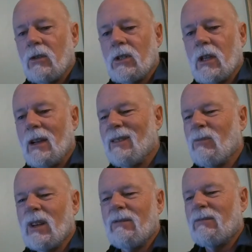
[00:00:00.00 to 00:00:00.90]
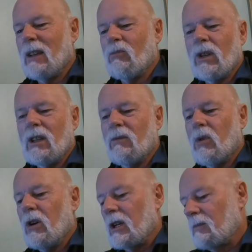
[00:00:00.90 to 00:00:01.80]
noise, and it wouldn't have
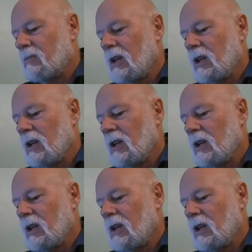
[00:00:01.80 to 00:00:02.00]
worked.